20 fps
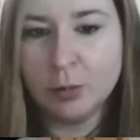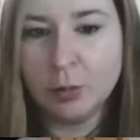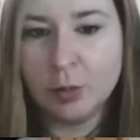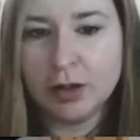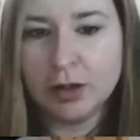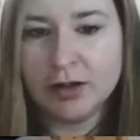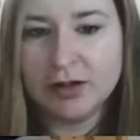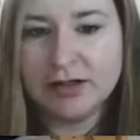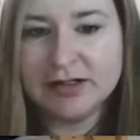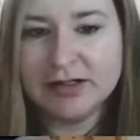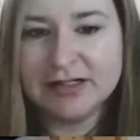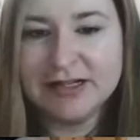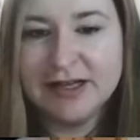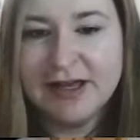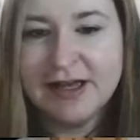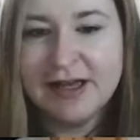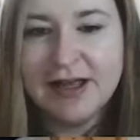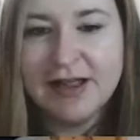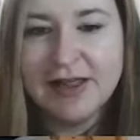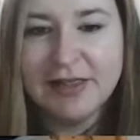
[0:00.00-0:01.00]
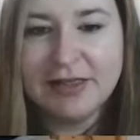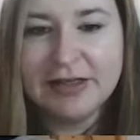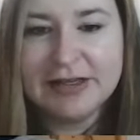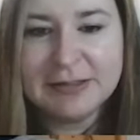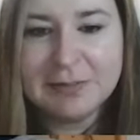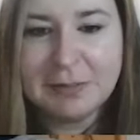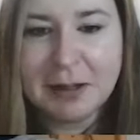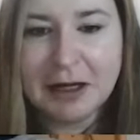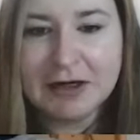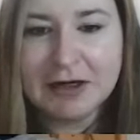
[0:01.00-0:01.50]
this works,
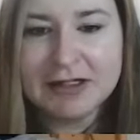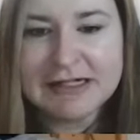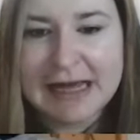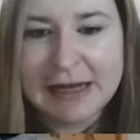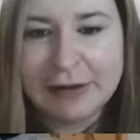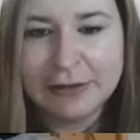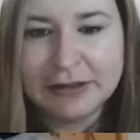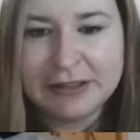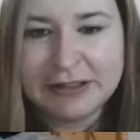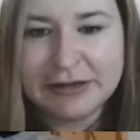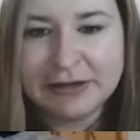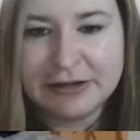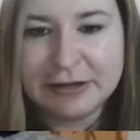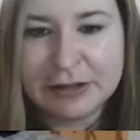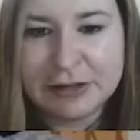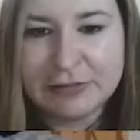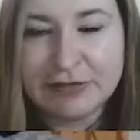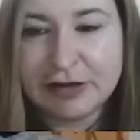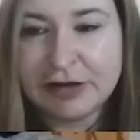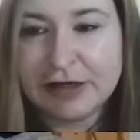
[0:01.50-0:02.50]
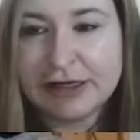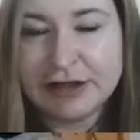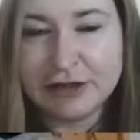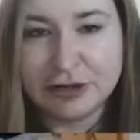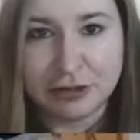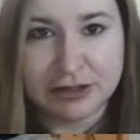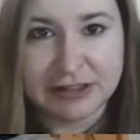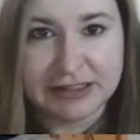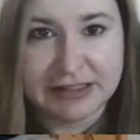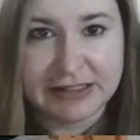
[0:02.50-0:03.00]
this part down here is
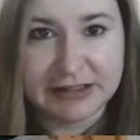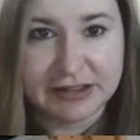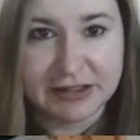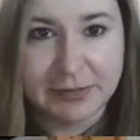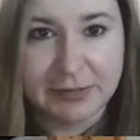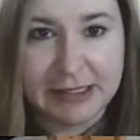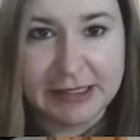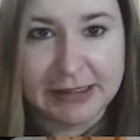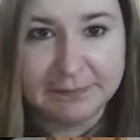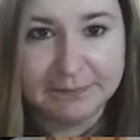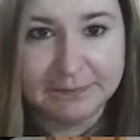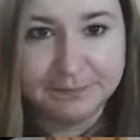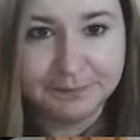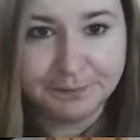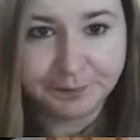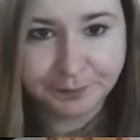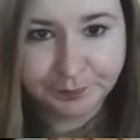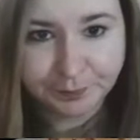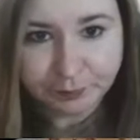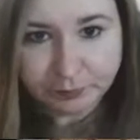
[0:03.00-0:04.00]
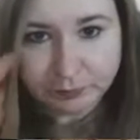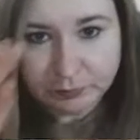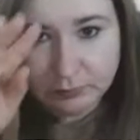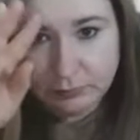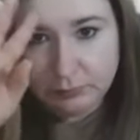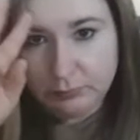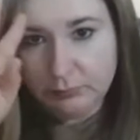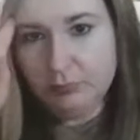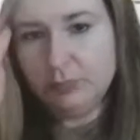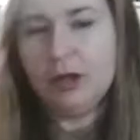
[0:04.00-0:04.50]
very interesting to me.
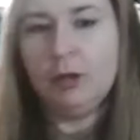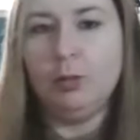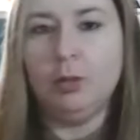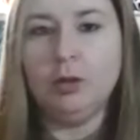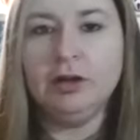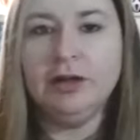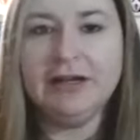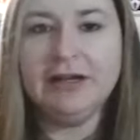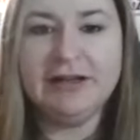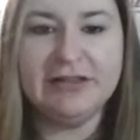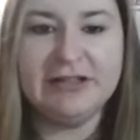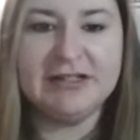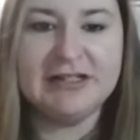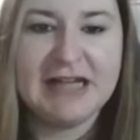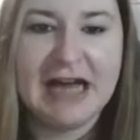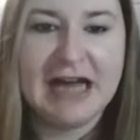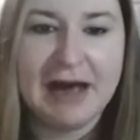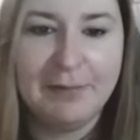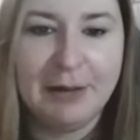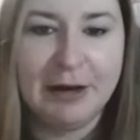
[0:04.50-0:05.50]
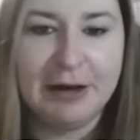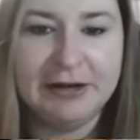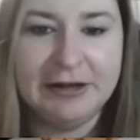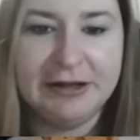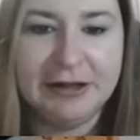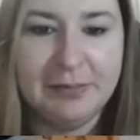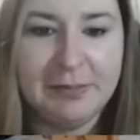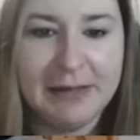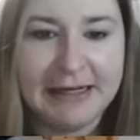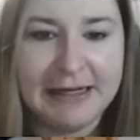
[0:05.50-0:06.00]
We'll look at this top
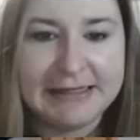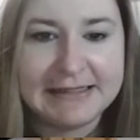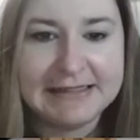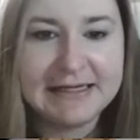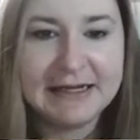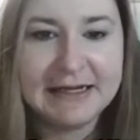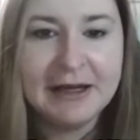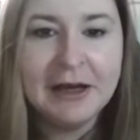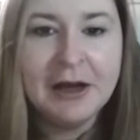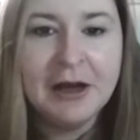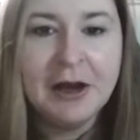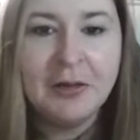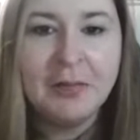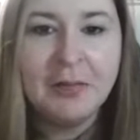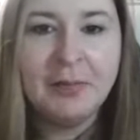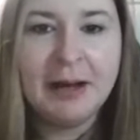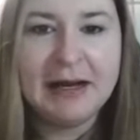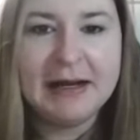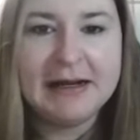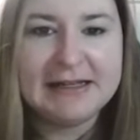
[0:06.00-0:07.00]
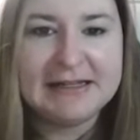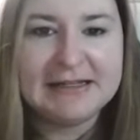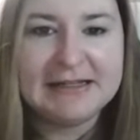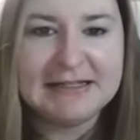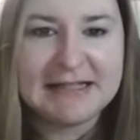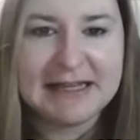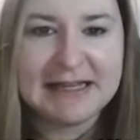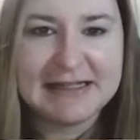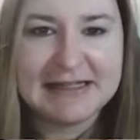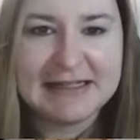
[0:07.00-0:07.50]
part in a minute,
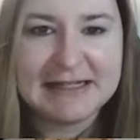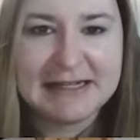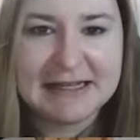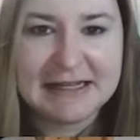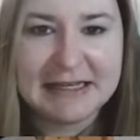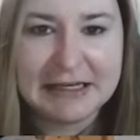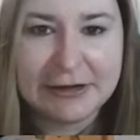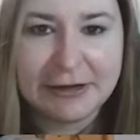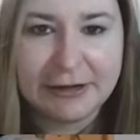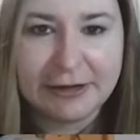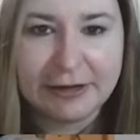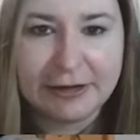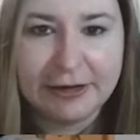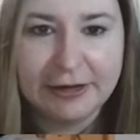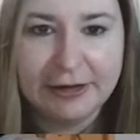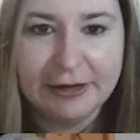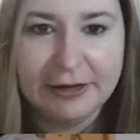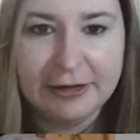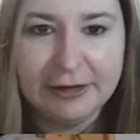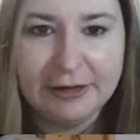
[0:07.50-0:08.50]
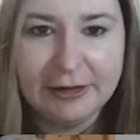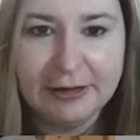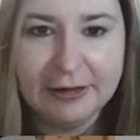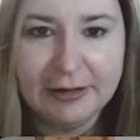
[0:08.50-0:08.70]
but it says here,